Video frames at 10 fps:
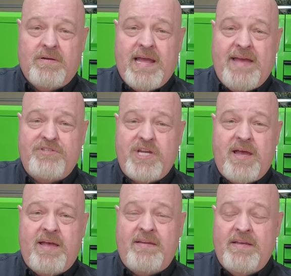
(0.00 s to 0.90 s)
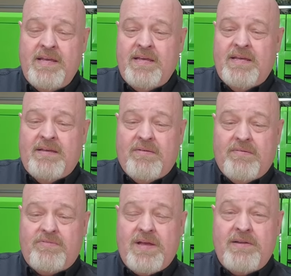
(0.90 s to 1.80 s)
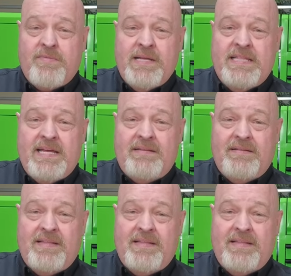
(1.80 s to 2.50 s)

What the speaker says: half shot, trying to read that